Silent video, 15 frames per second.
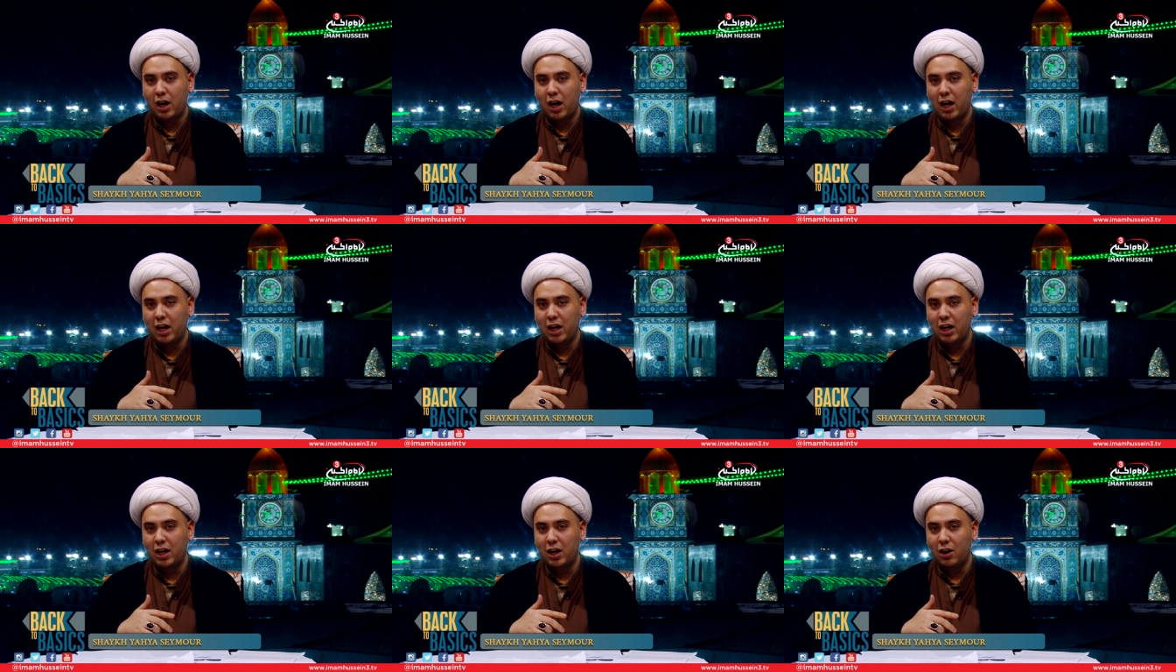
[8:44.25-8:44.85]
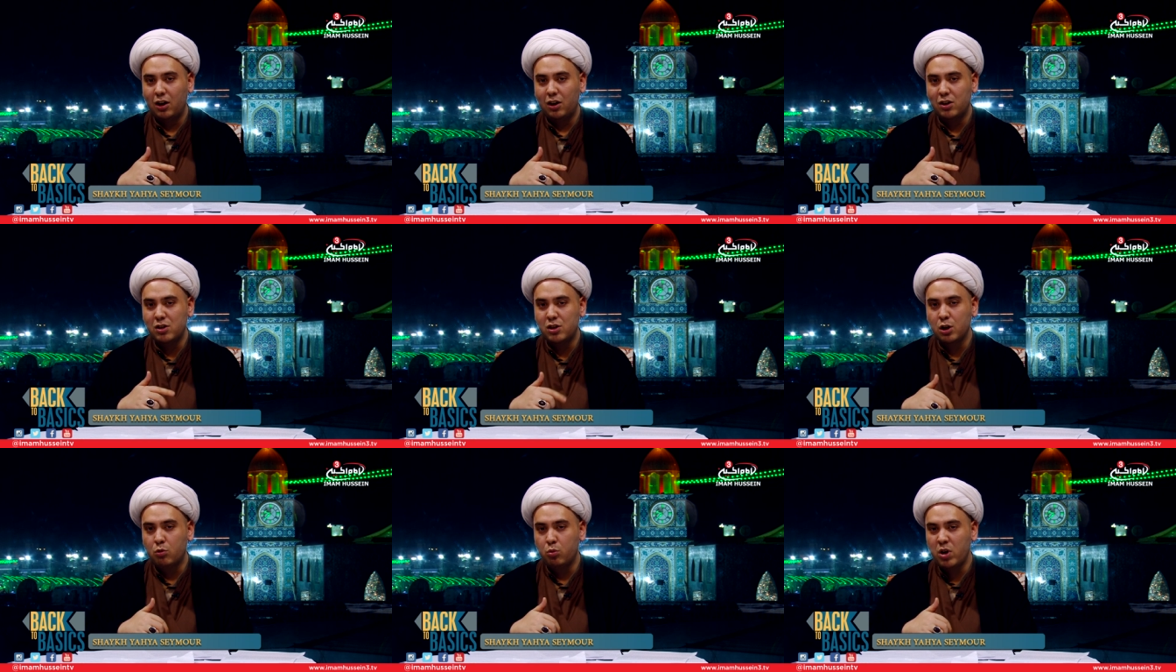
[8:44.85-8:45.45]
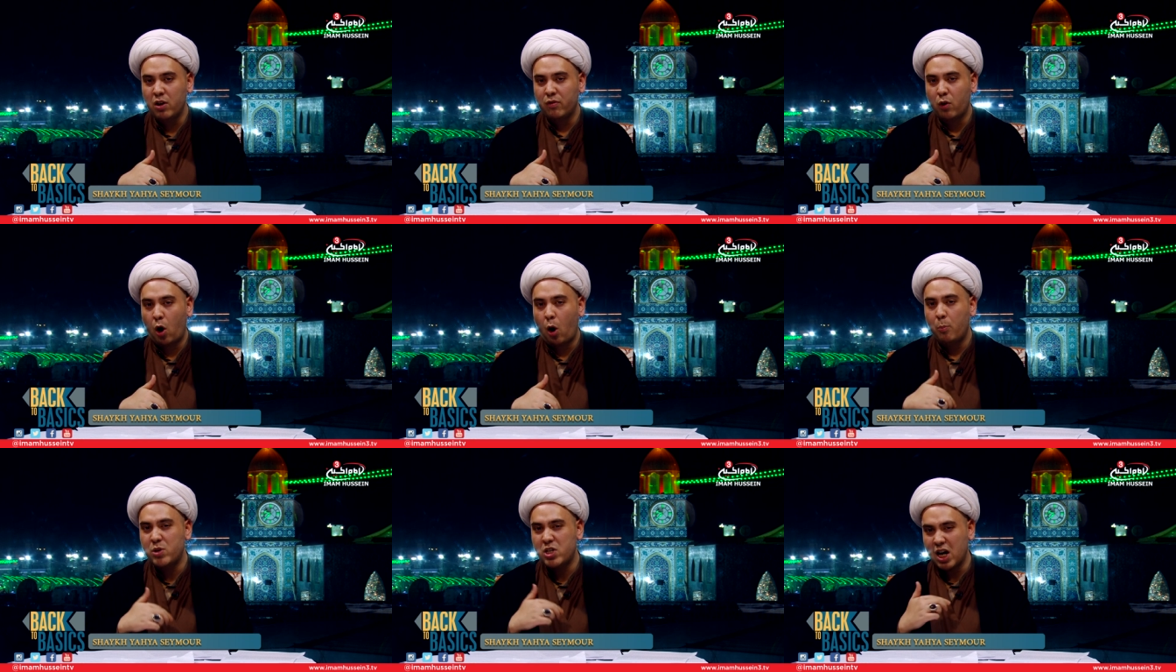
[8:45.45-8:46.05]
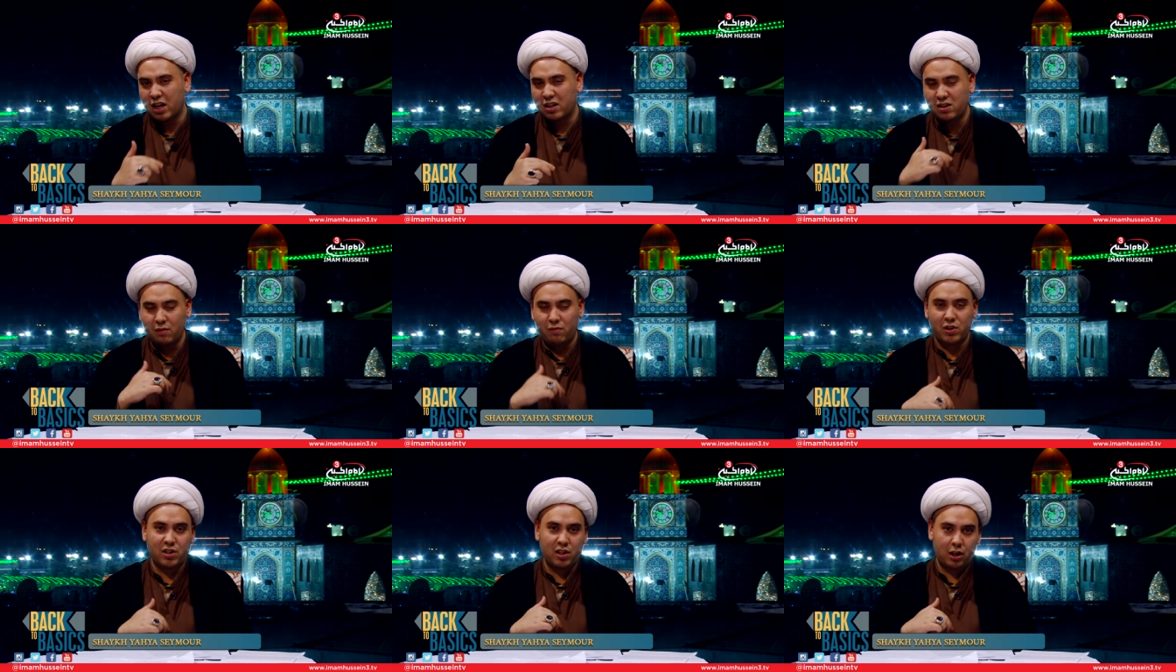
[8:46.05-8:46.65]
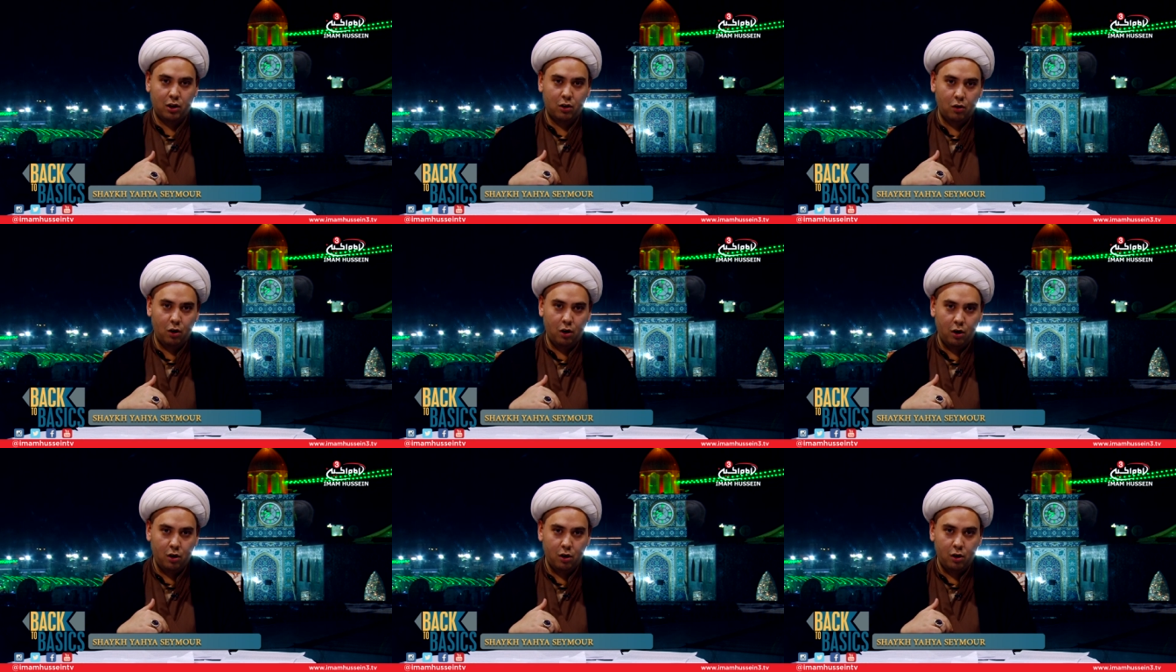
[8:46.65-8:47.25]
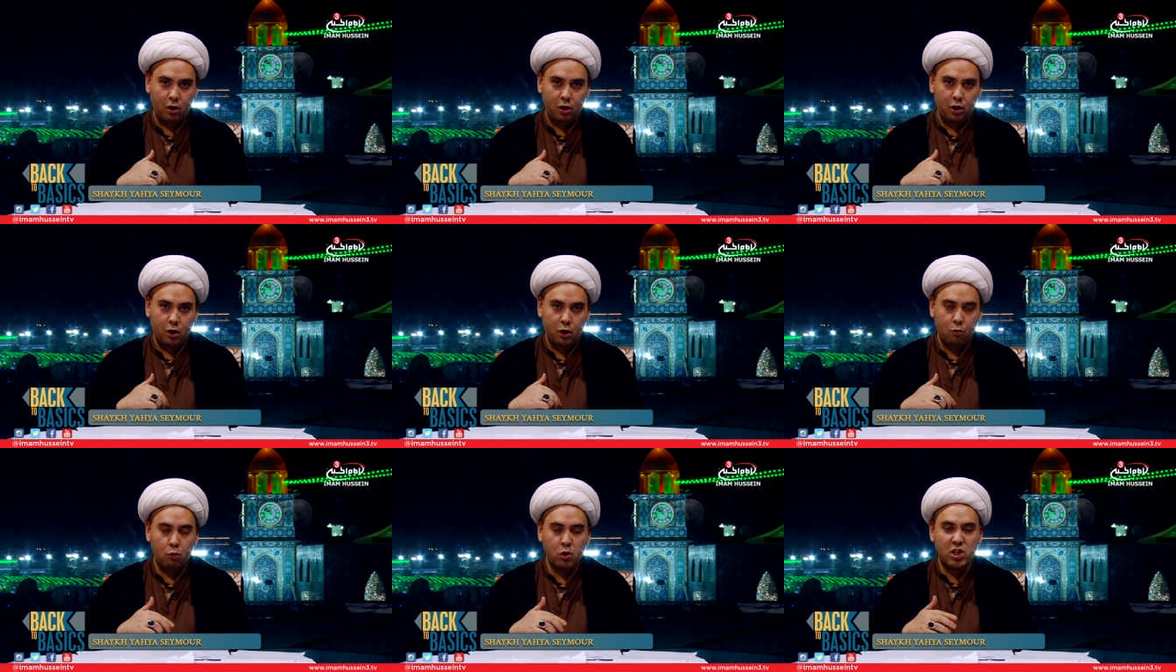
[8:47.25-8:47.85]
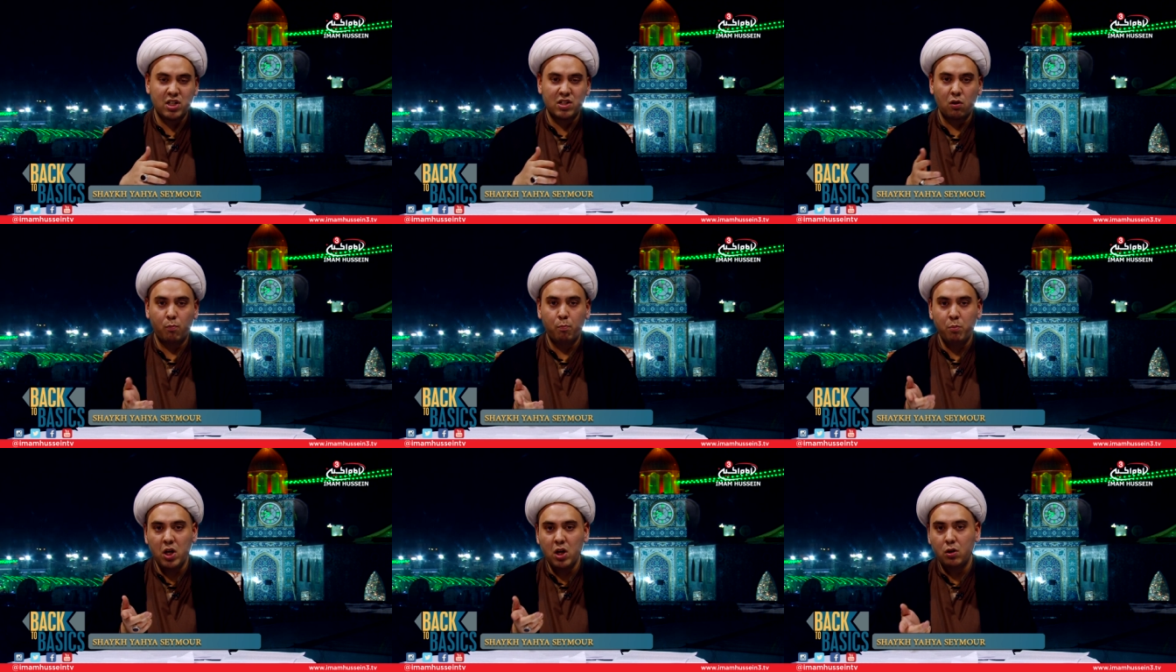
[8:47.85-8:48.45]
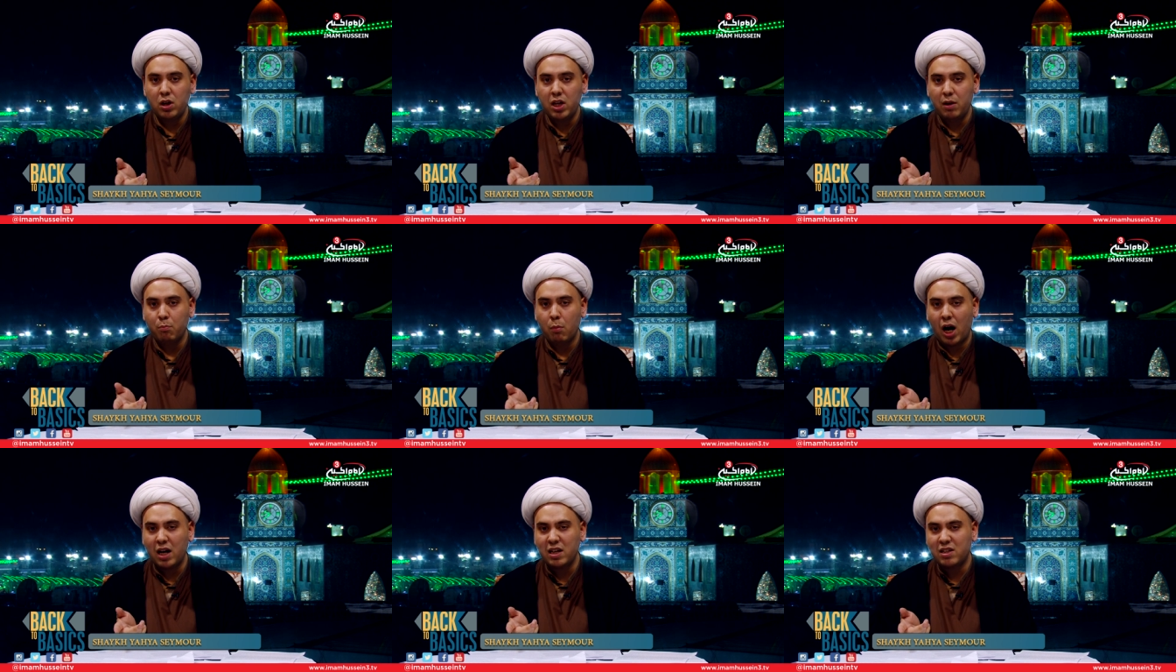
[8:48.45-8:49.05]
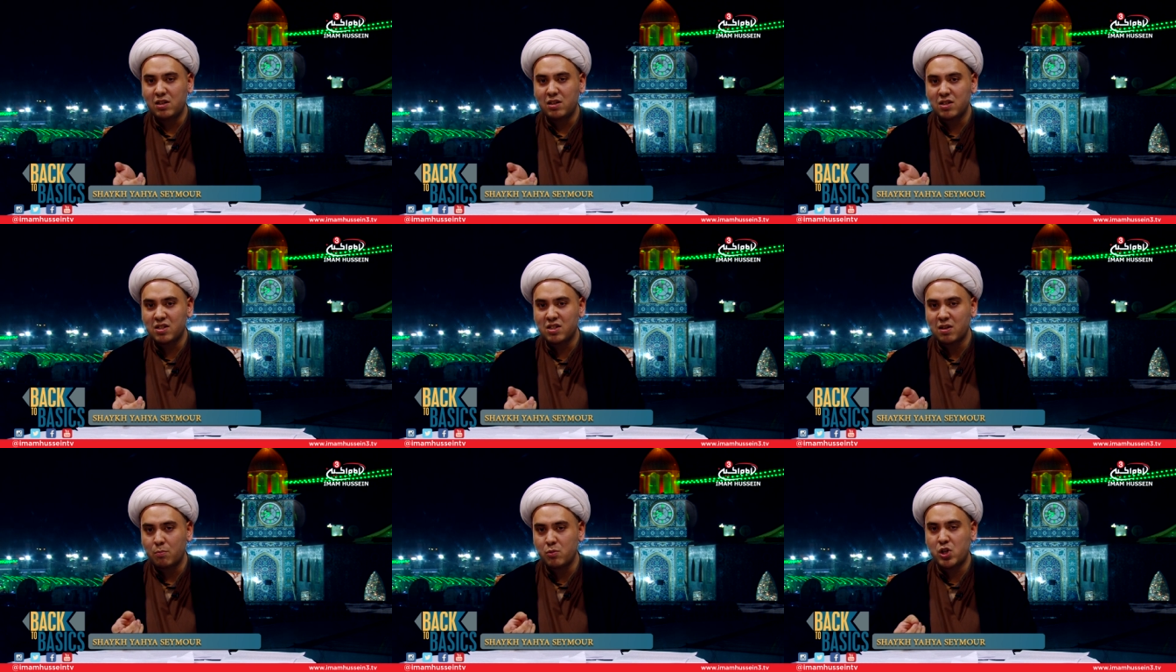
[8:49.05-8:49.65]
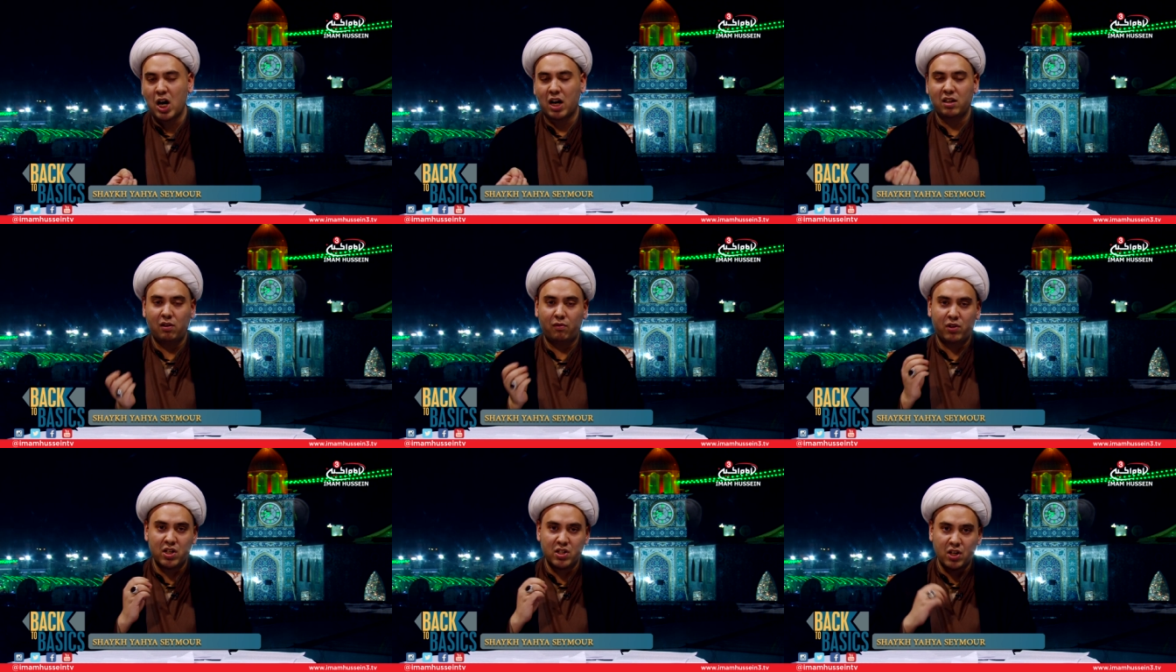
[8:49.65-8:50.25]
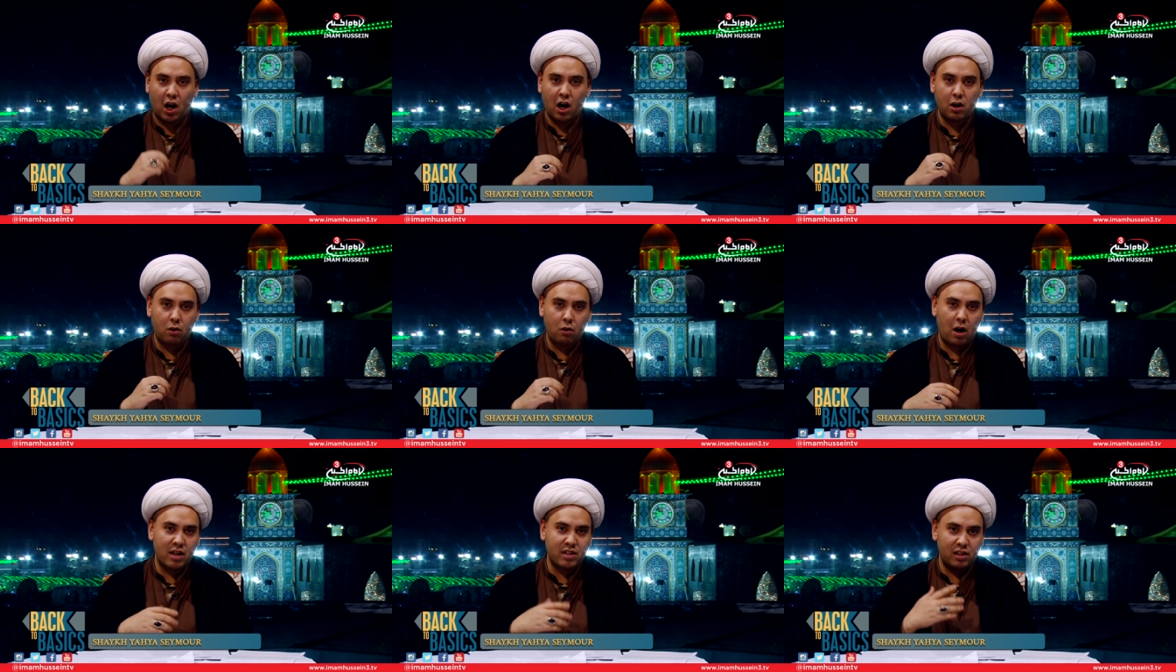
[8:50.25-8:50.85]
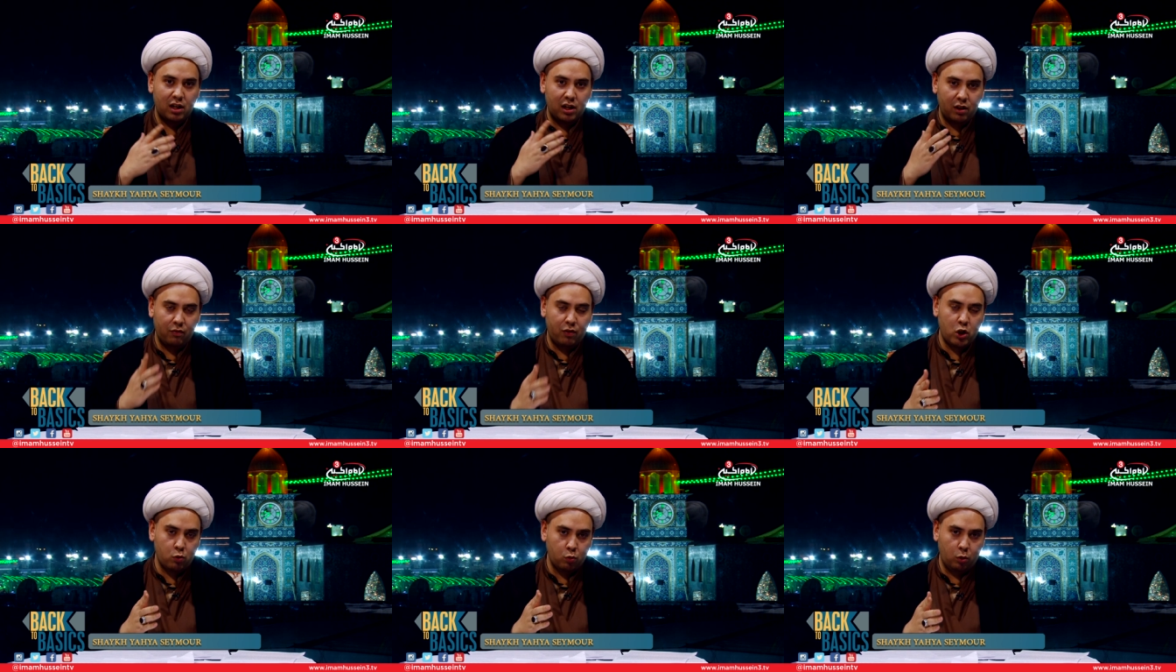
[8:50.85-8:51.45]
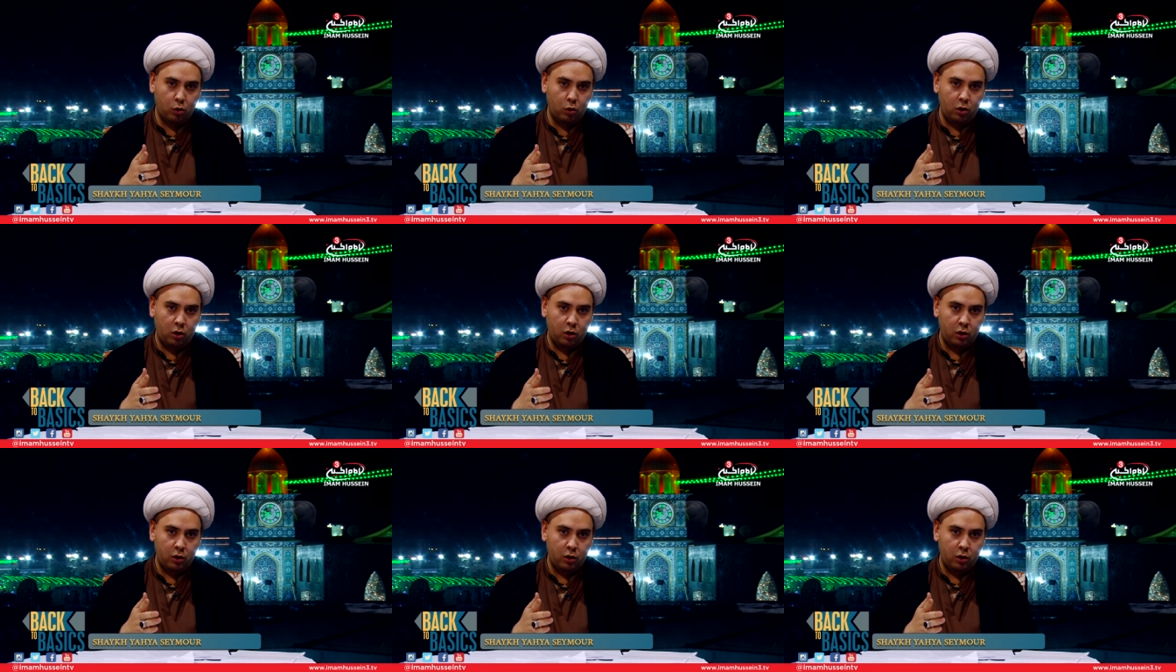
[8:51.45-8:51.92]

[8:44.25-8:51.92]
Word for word: a degree of objectivity here, which is not merely my subjective desire as an individual